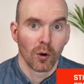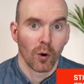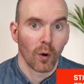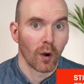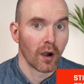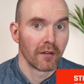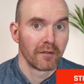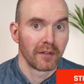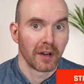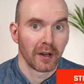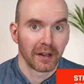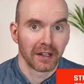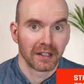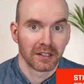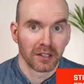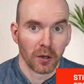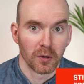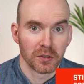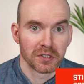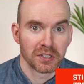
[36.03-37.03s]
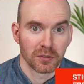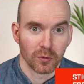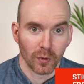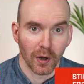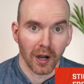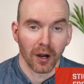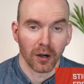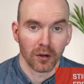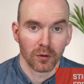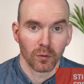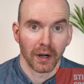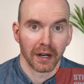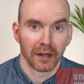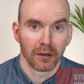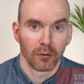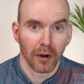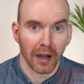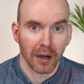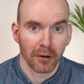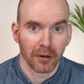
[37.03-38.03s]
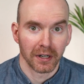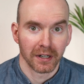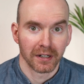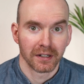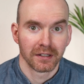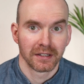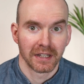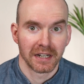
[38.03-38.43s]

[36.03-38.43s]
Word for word: or are very close to a hardwired router